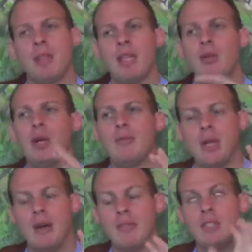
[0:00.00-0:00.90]
then you have
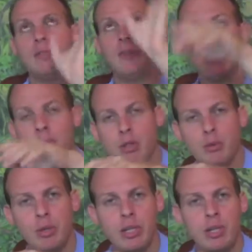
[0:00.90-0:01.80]
to have a different name on
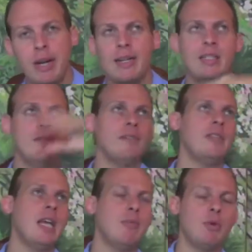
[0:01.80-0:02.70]
Twitter and a
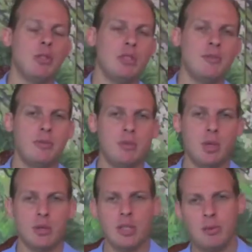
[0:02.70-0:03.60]
different name on a different
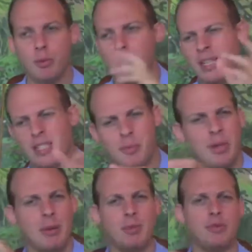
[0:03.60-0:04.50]
social network, and it just
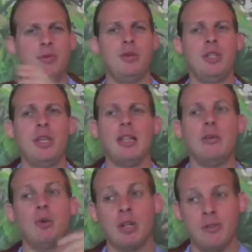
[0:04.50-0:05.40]
becomes confusing. And
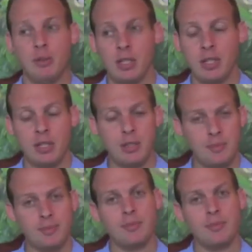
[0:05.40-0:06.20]
the more confusing it is,